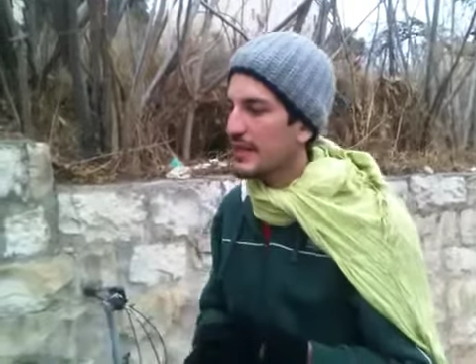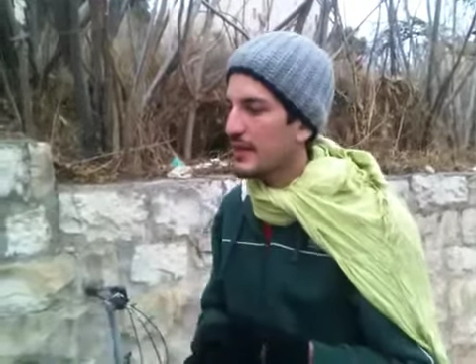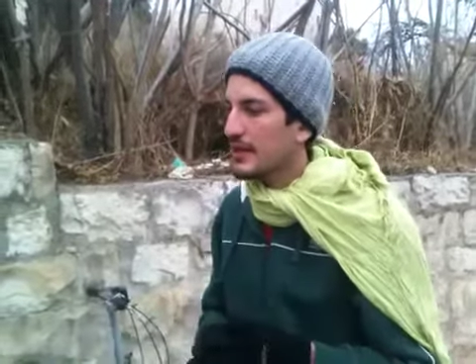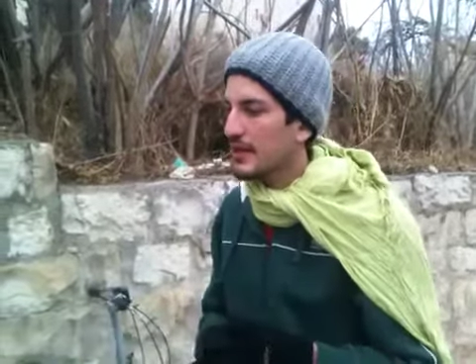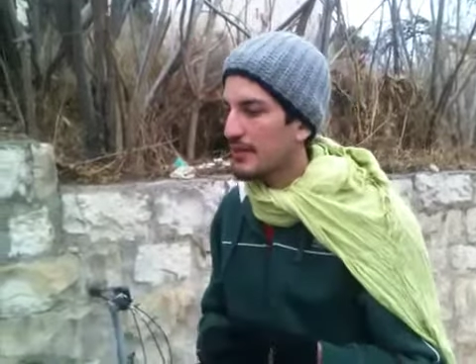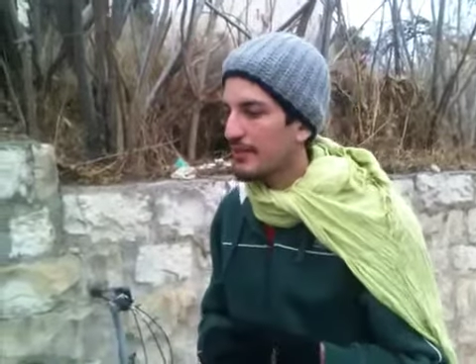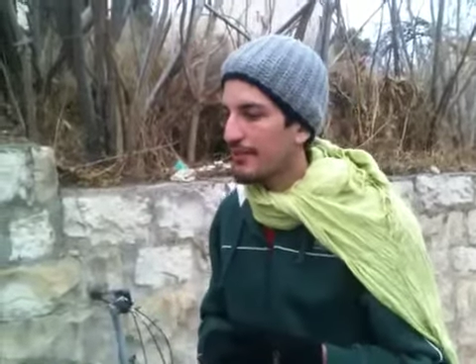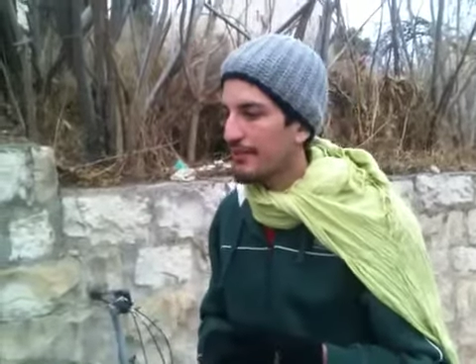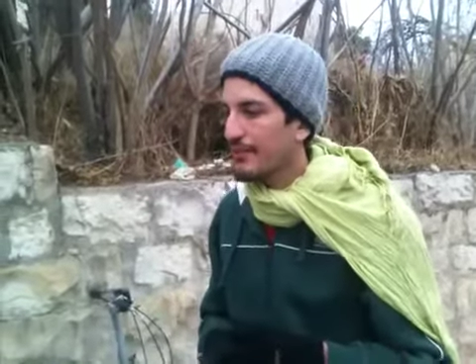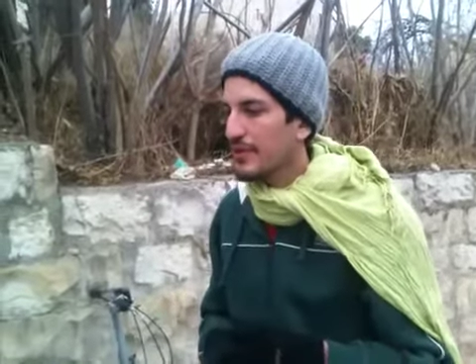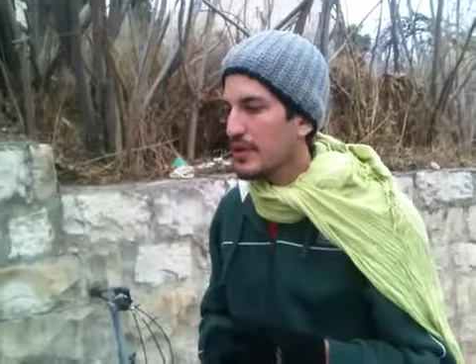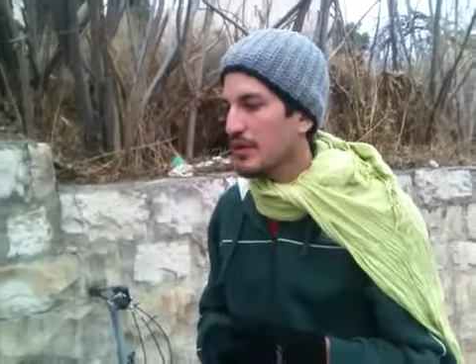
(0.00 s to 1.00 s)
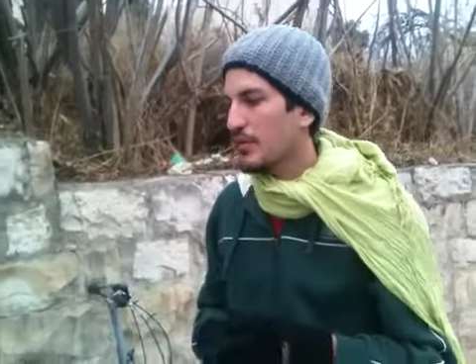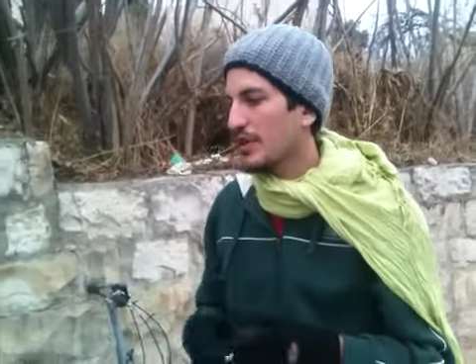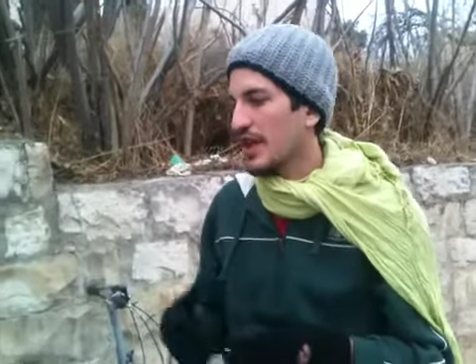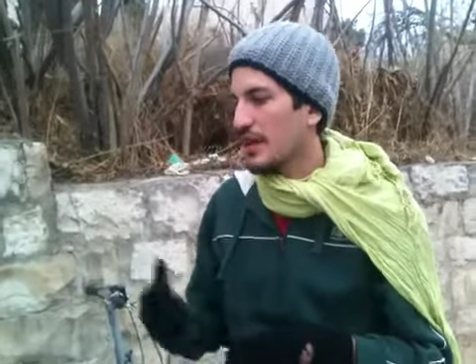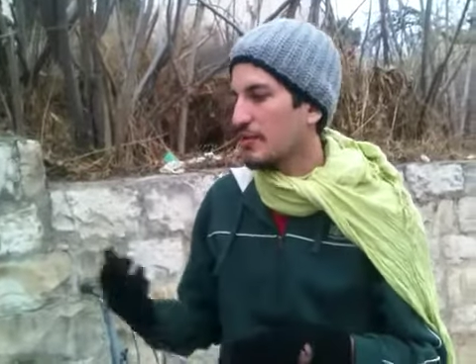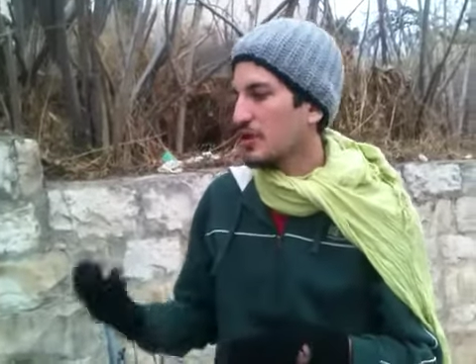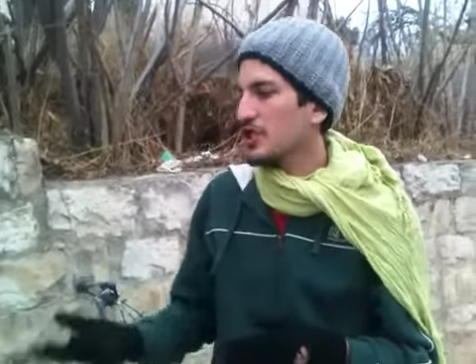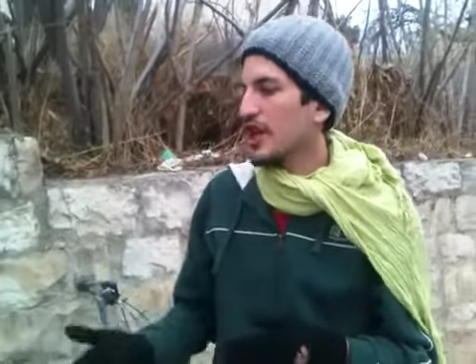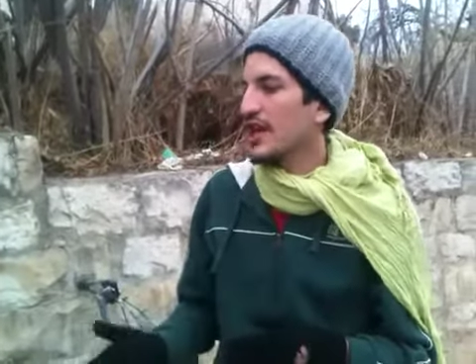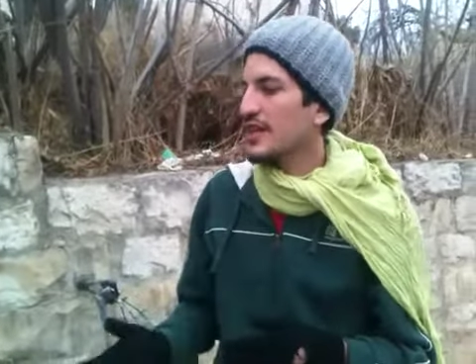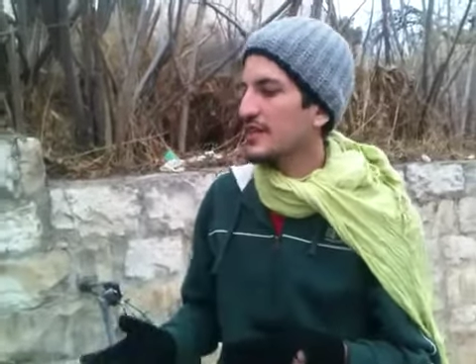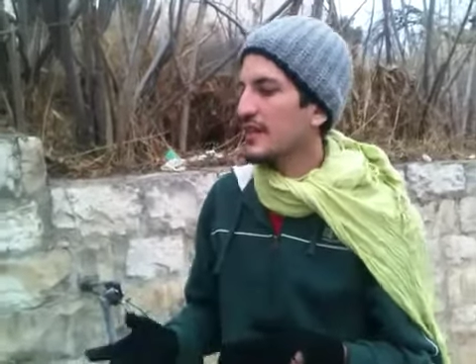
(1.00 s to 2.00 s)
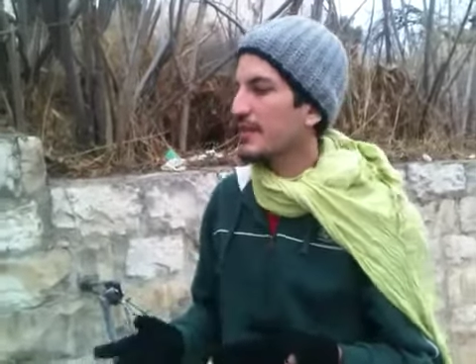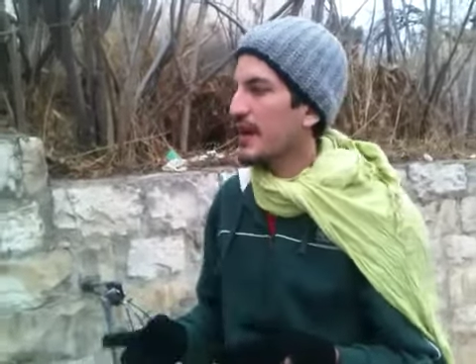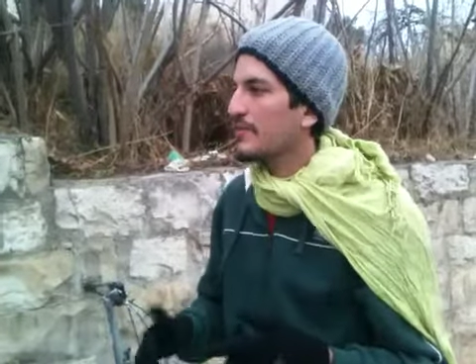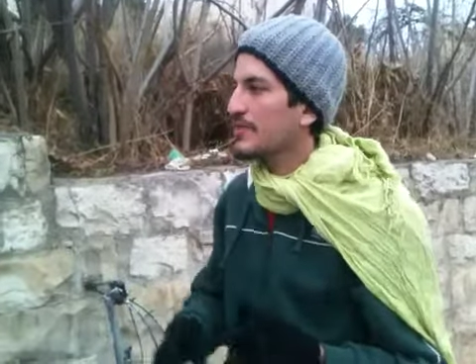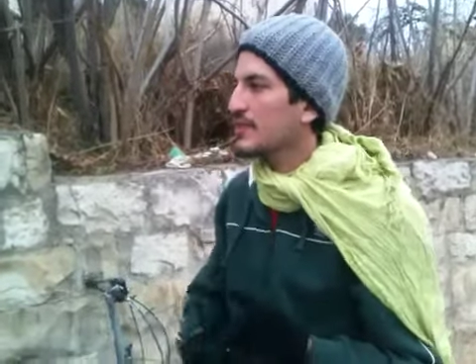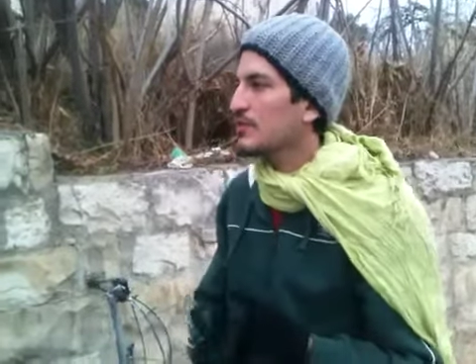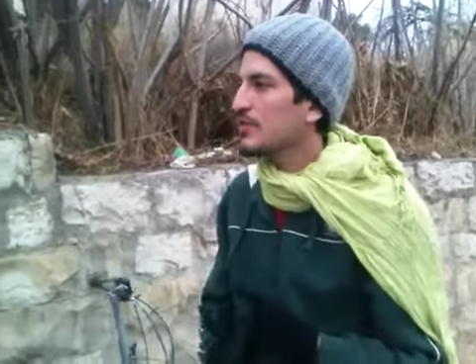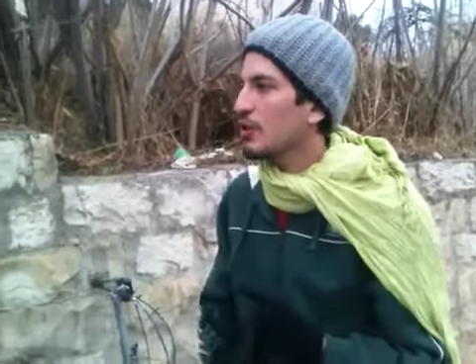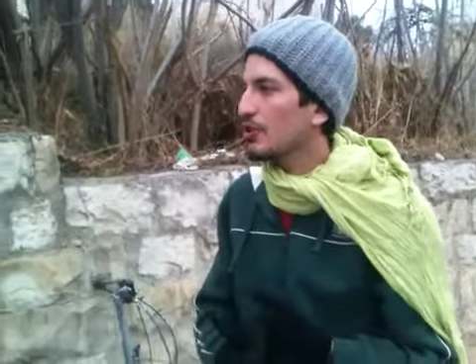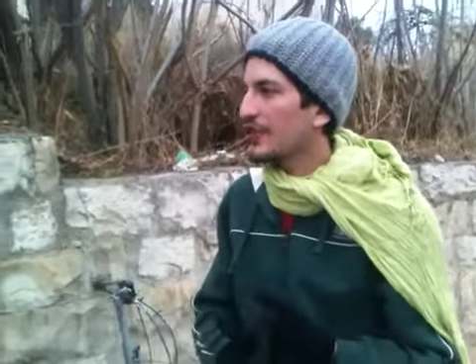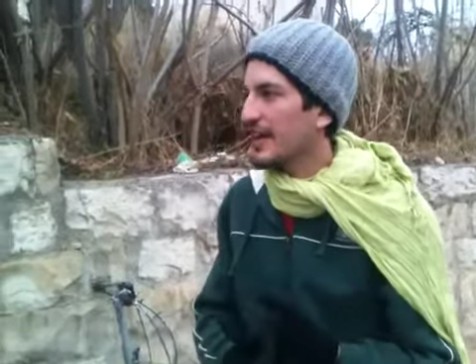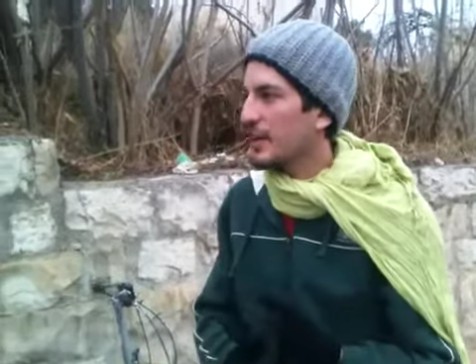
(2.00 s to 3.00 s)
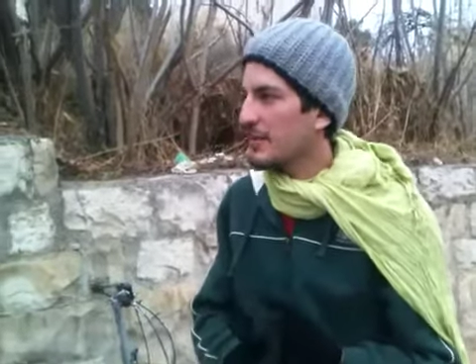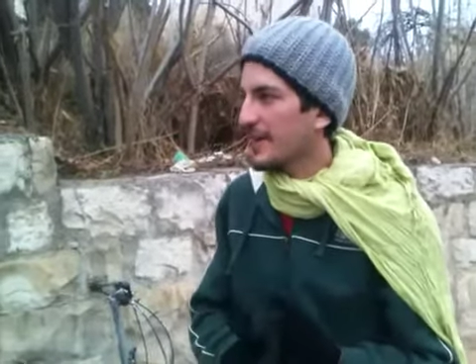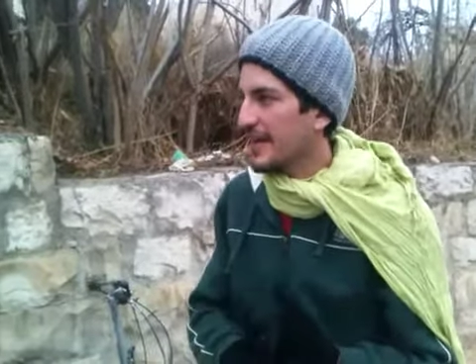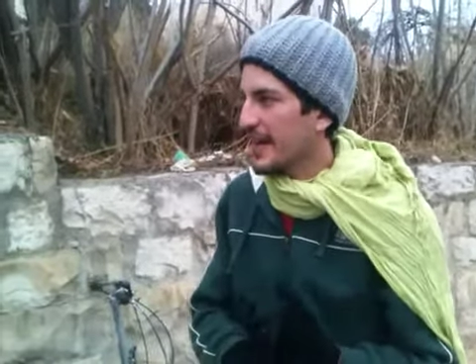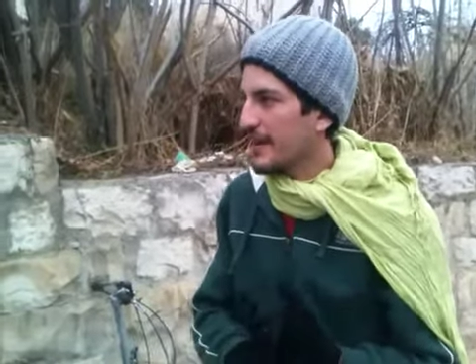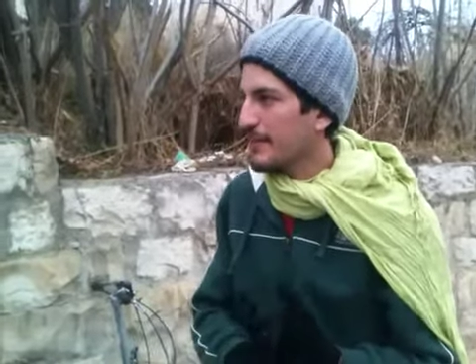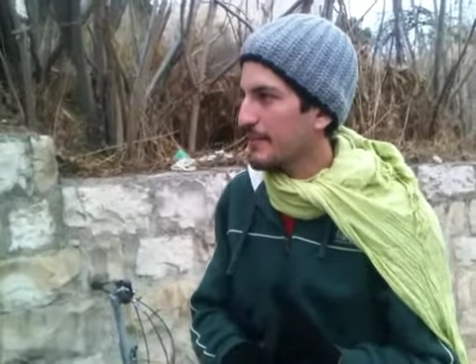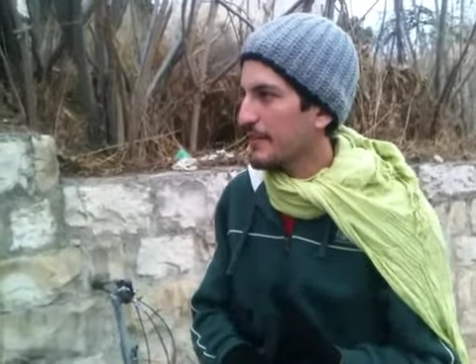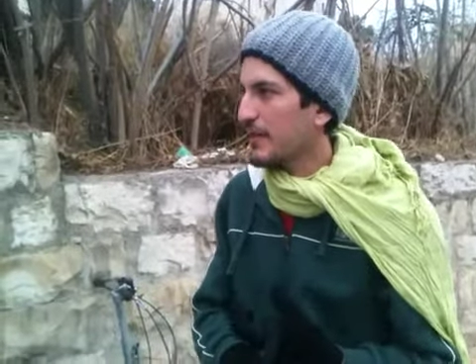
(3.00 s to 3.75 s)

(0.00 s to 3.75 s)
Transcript: When the name was changed, sometimes they used the old Arabic name